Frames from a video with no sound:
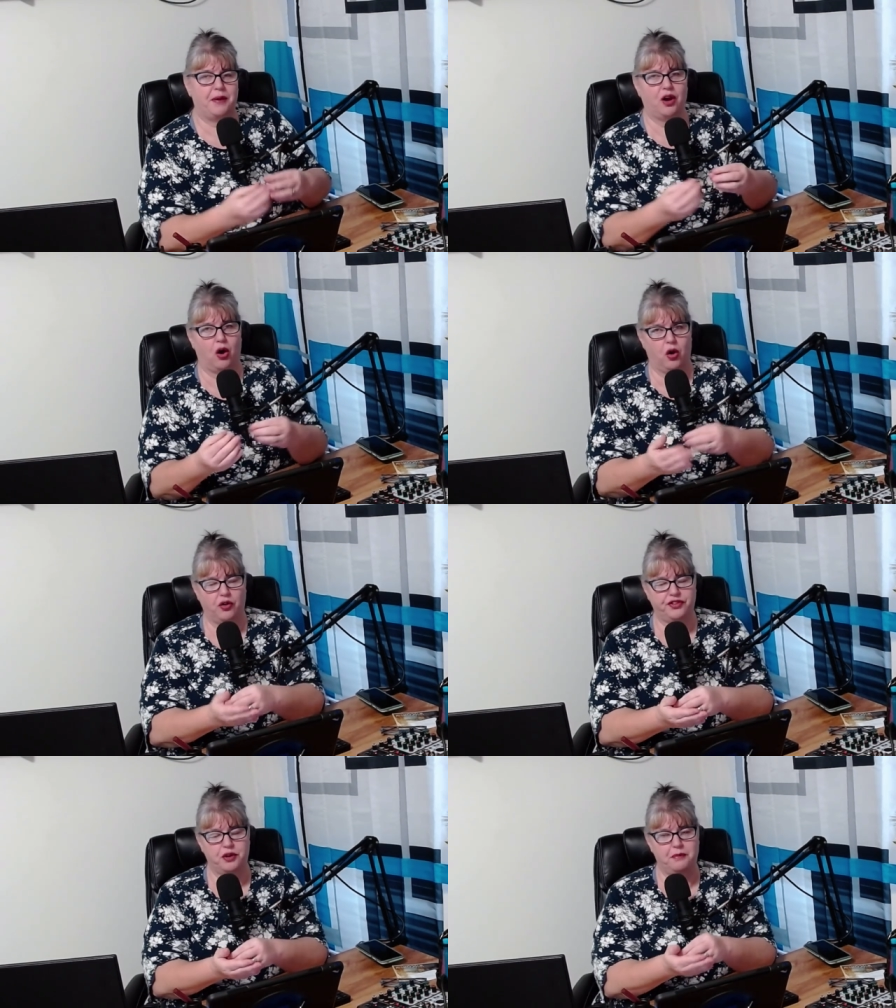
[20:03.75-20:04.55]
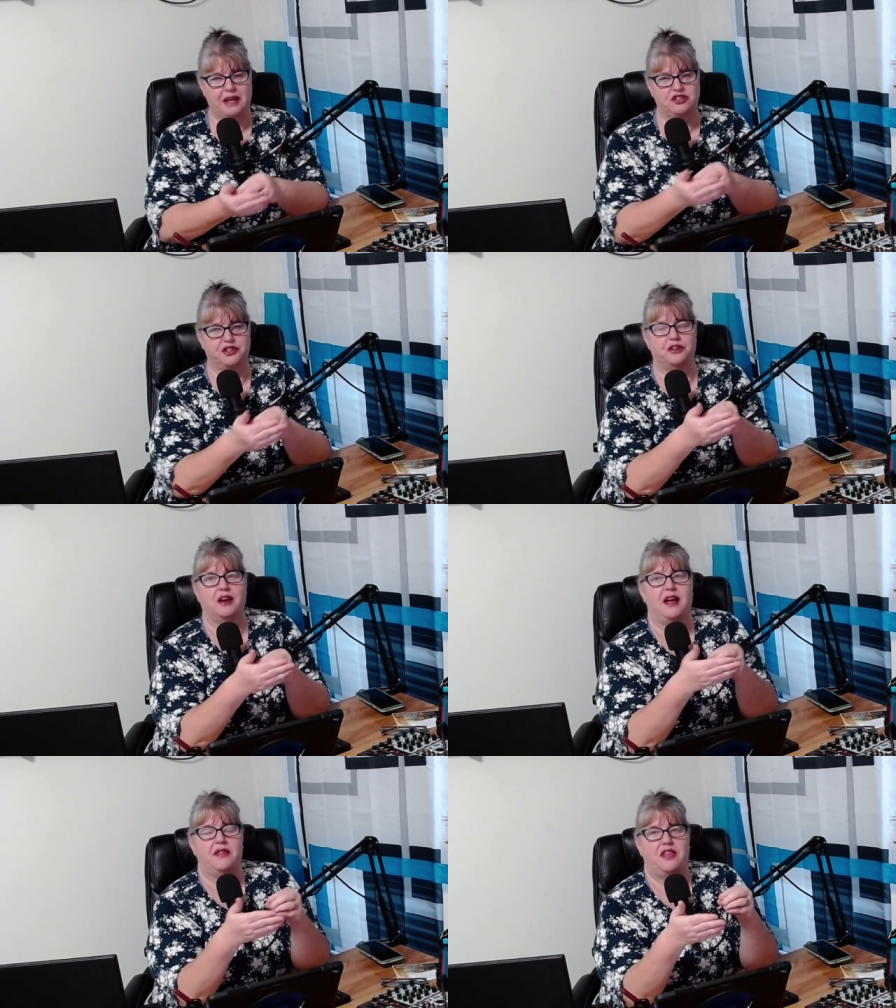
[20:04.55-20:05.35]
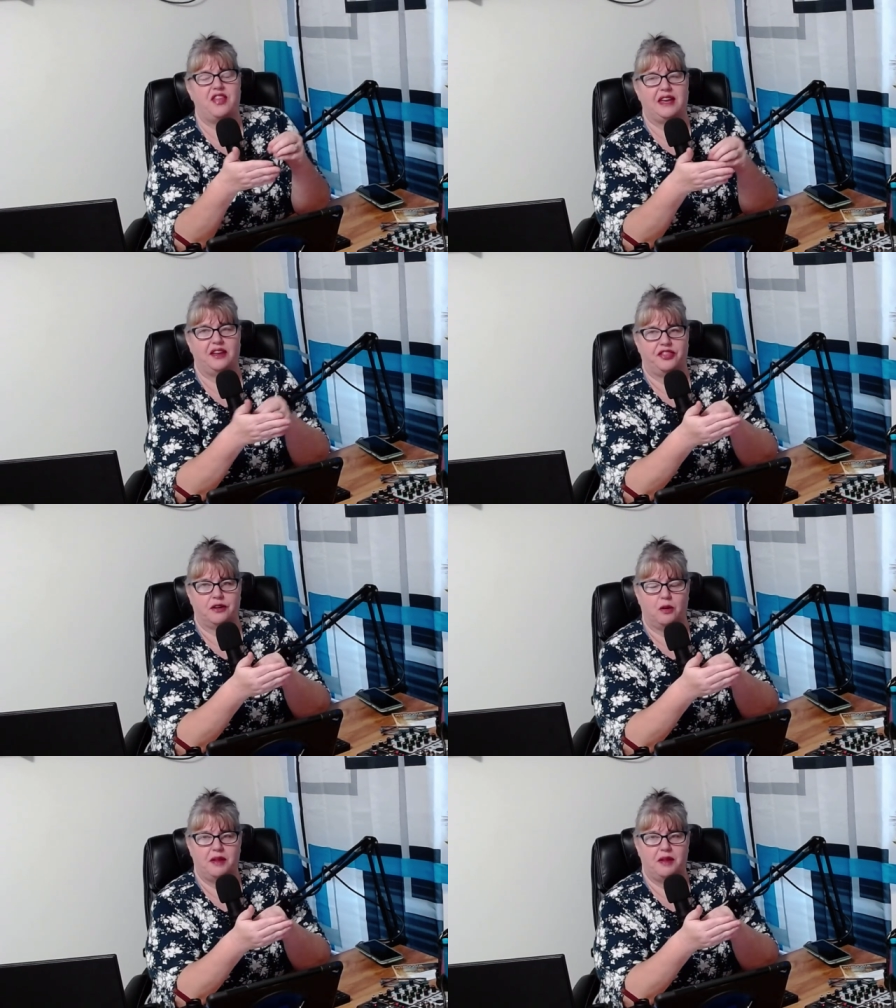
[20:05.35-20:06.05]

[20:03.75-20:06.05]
but also make sure that they get their